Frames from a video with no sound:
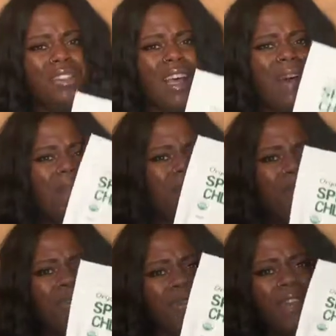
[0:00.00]
I'm not a
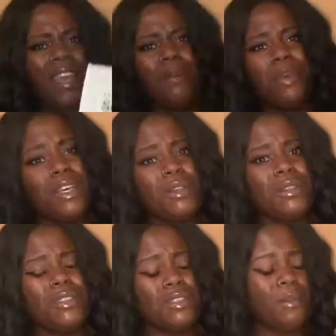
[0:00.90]
big fan of
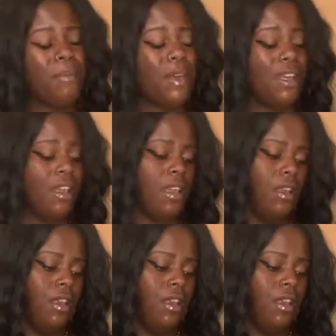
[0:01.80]
pills, but